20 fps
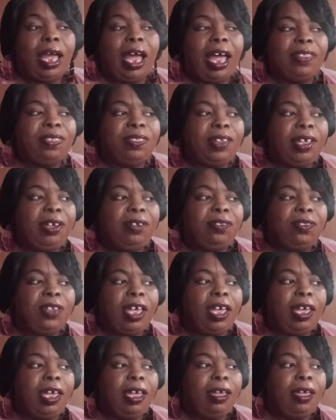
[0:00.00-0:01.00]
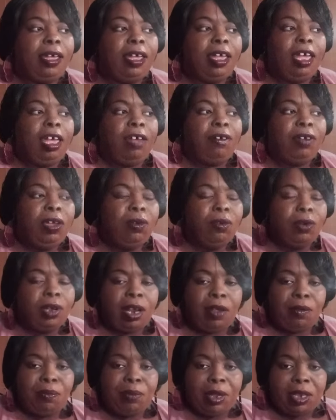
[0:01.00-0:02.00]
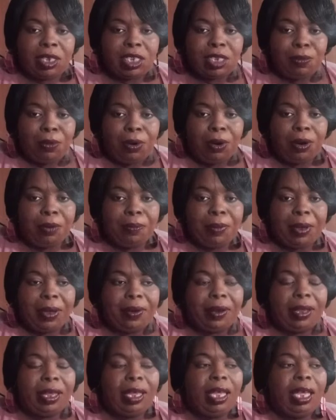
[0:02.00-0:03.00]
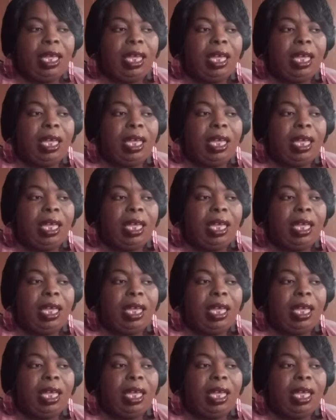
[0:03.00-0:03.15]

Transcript: I think that if he would have been smart about it,